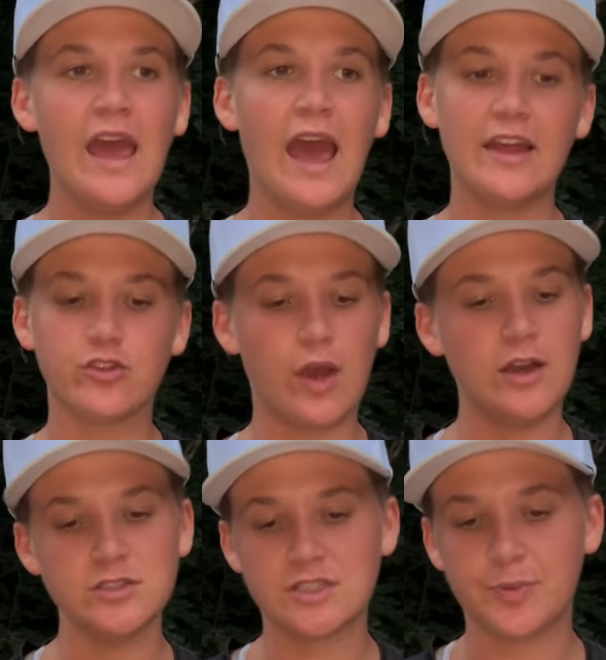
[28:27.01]
And so I
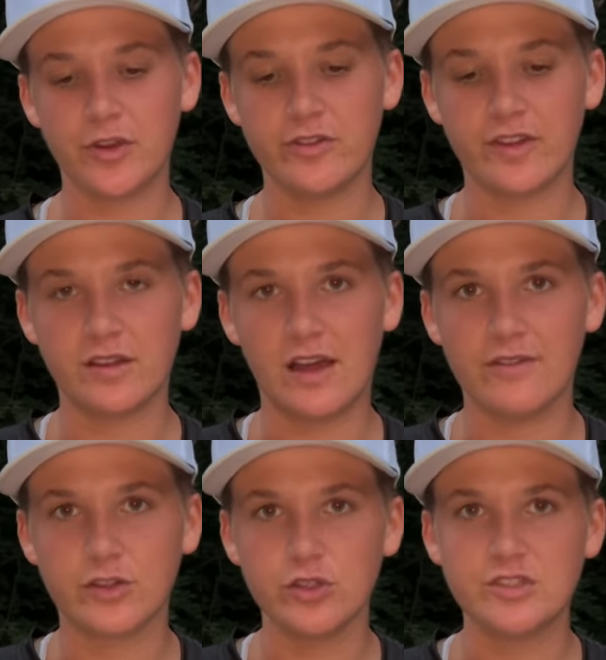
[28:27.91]
was experiencing a lot
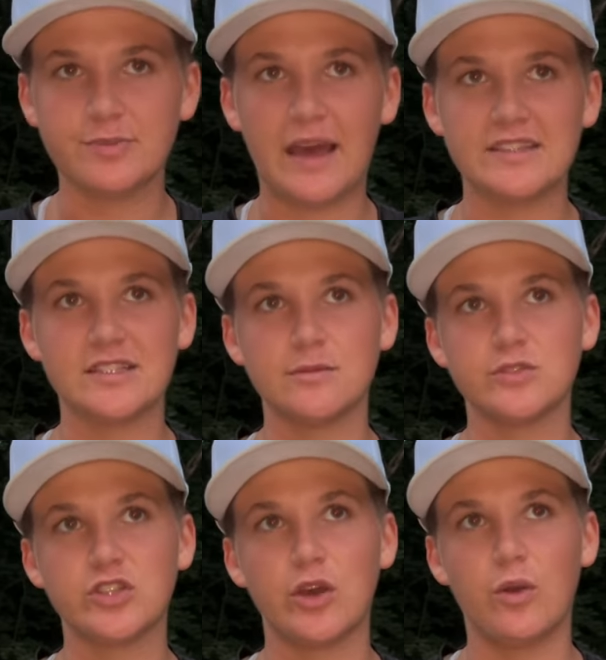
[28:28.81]
of glute spasms.
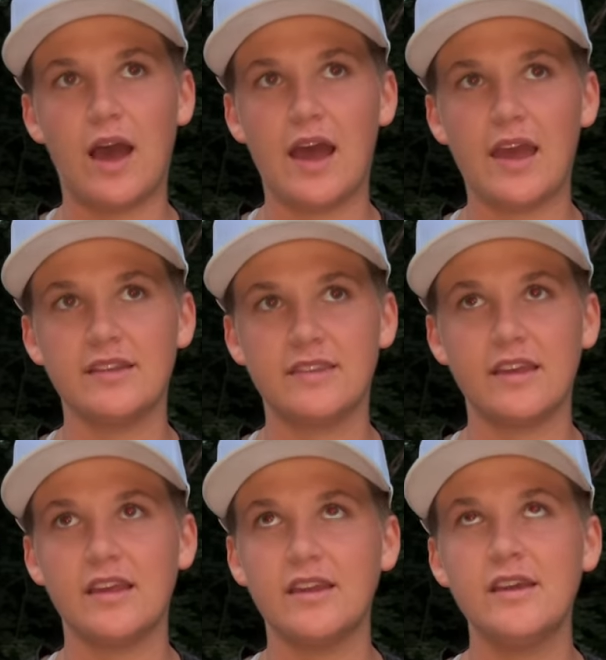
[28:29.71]
So I
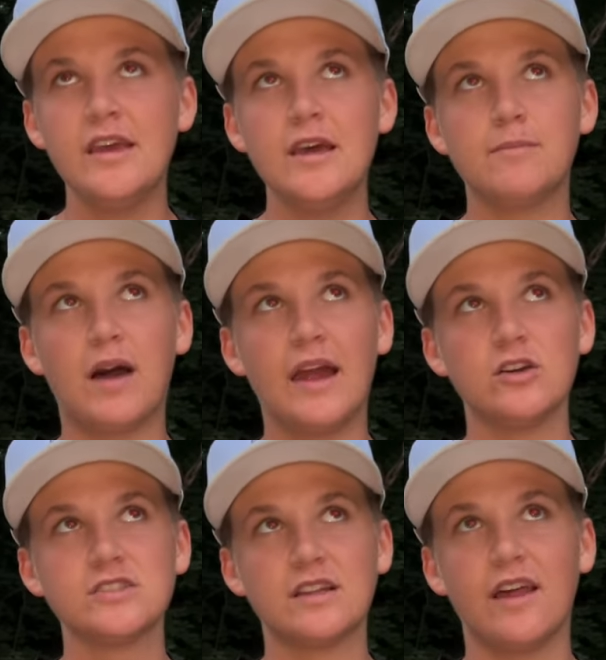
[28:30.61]
did
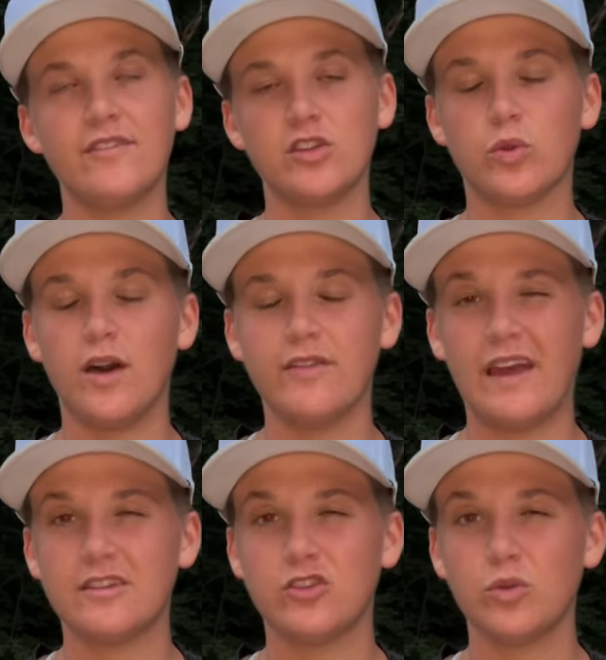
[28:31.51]
miles 11 and 12,
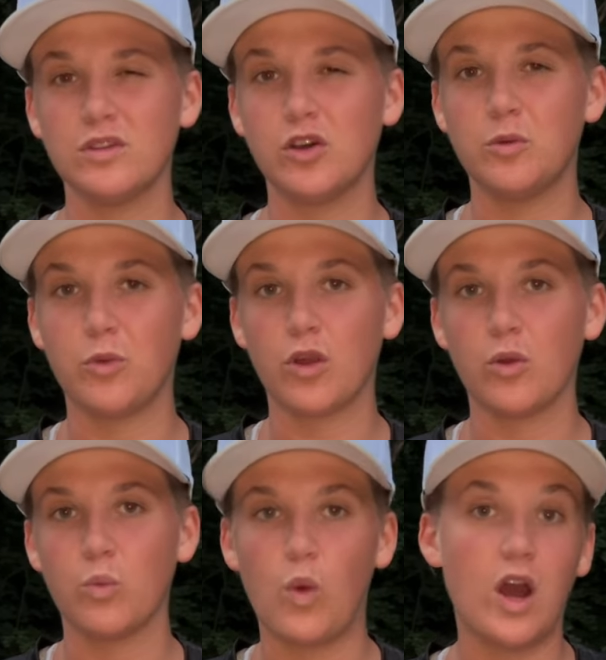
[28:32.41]
had to do a little more
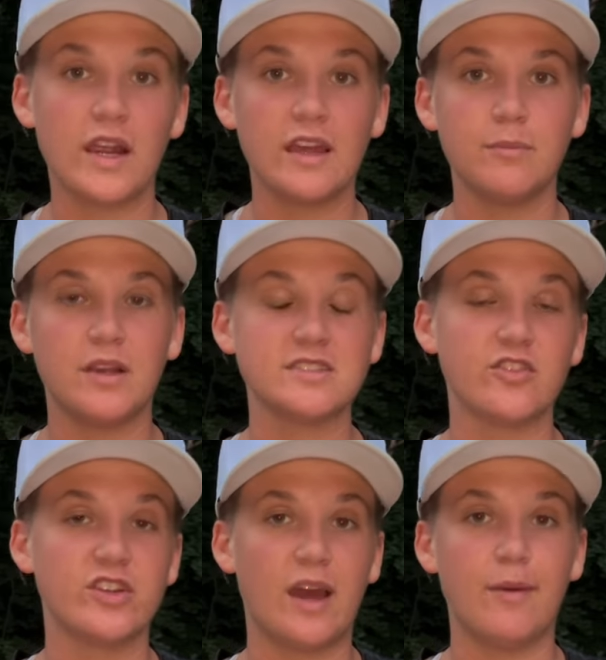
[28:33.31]
walking because
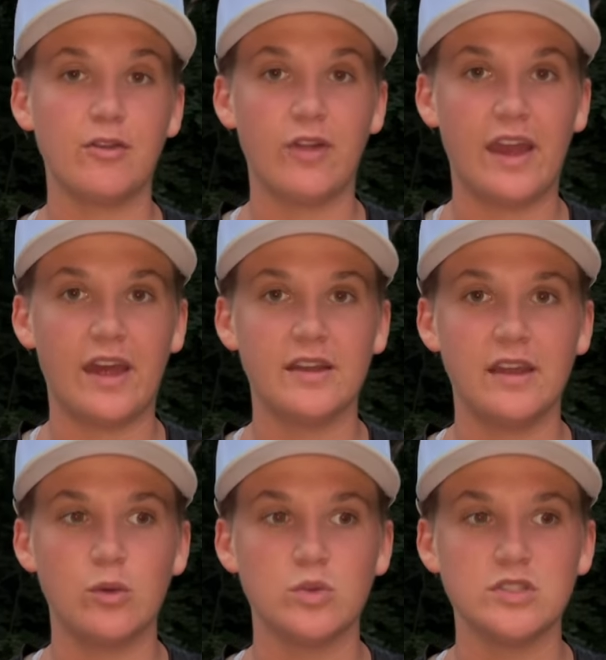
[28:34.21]
every time I ran,
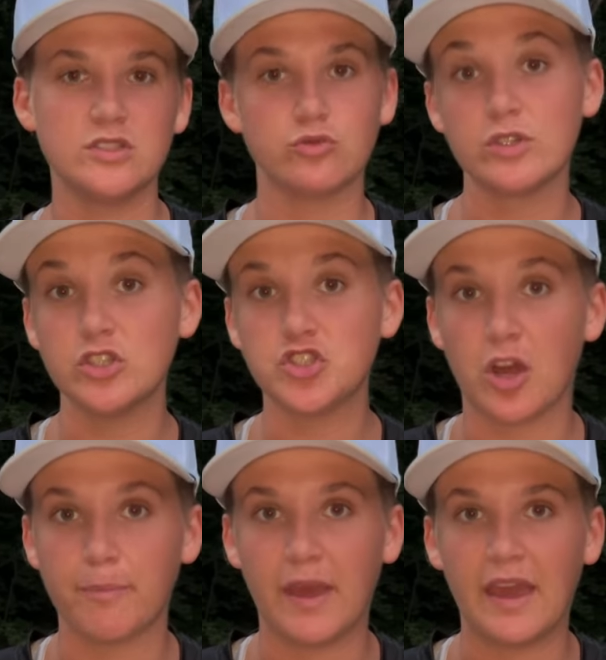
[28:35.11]
it was really
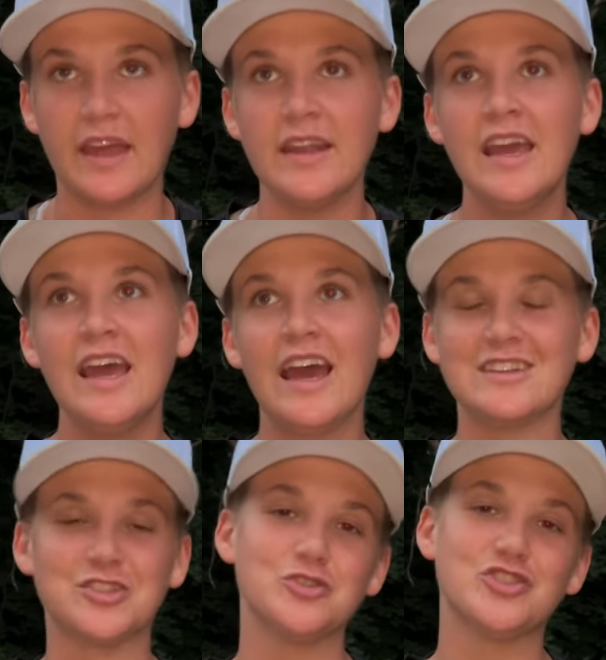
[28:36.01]
sharp pain. And
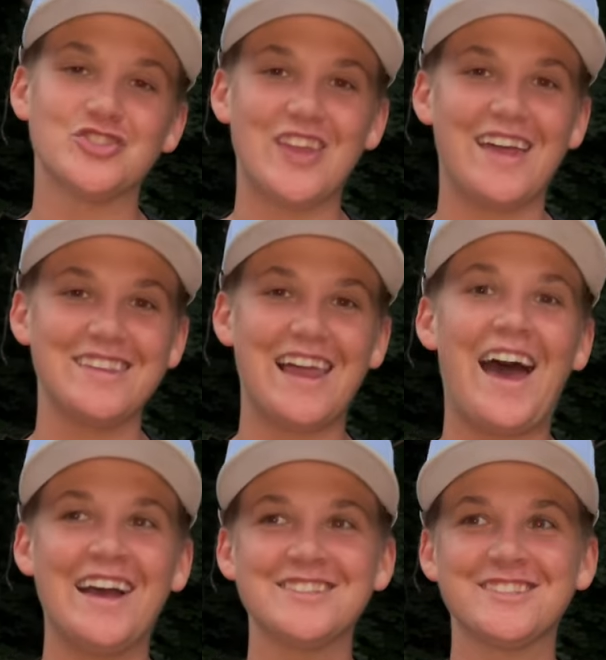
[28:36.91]
so just that
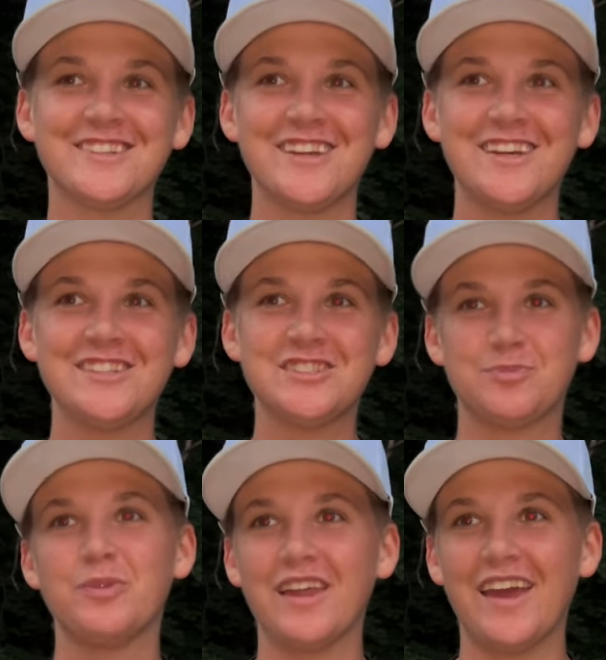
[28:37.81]
last
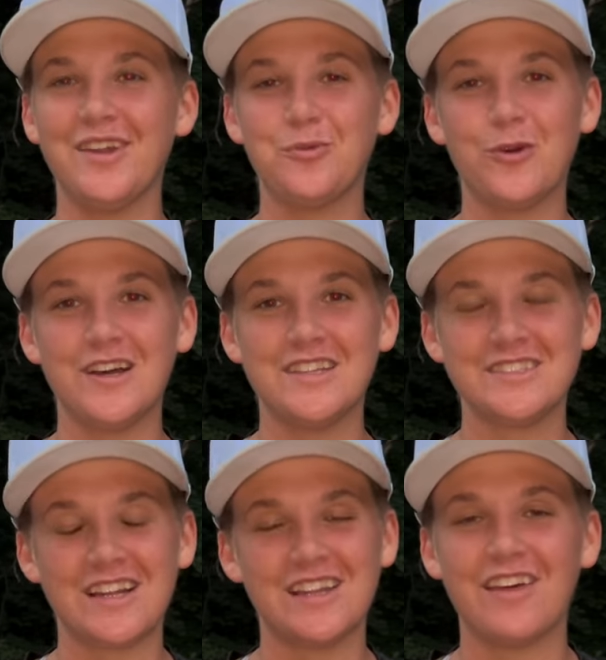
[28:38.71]
split was
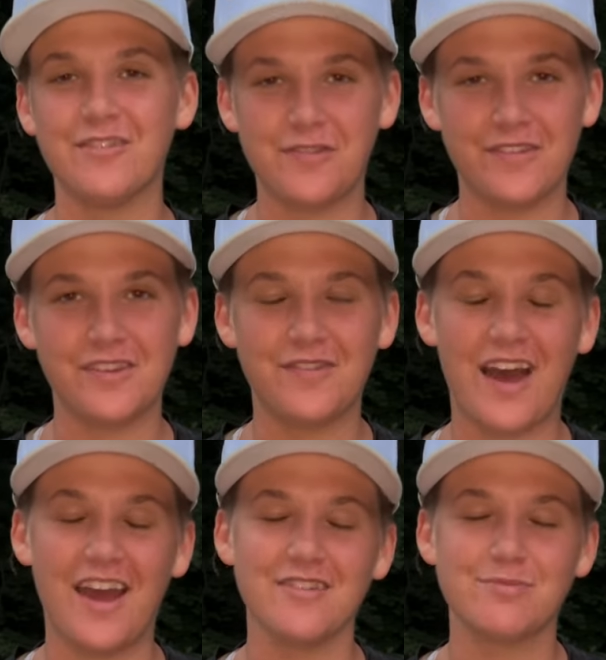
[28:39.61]
an
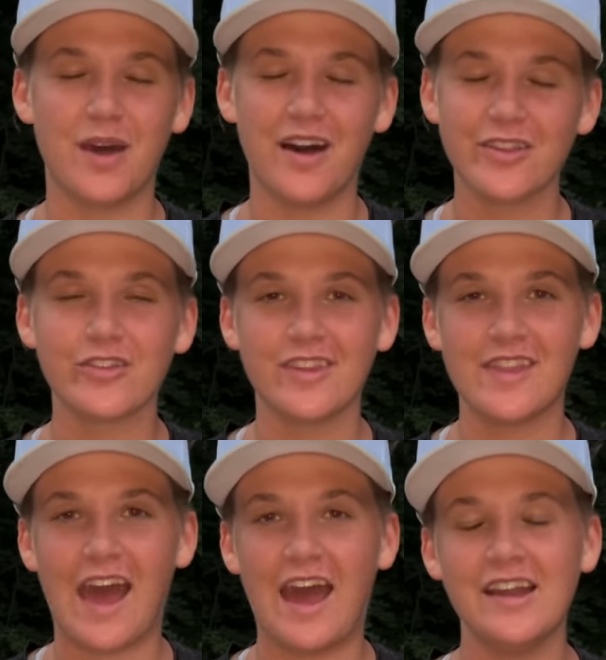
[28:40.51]
11.55. But other than
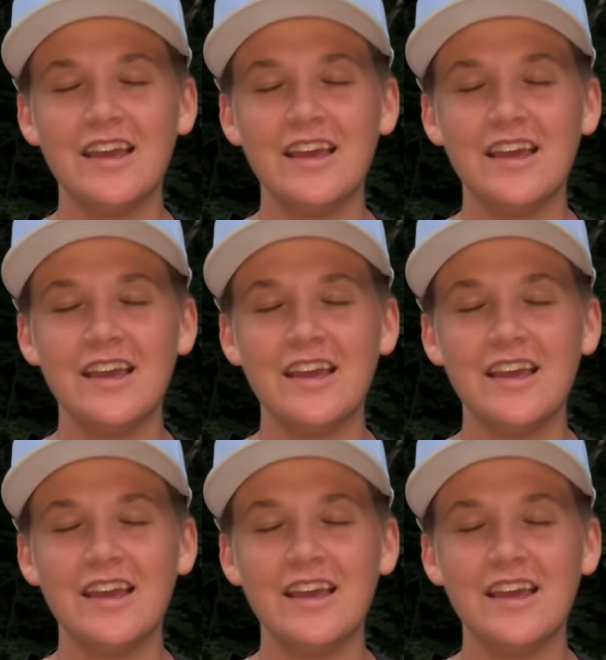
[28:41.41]
that,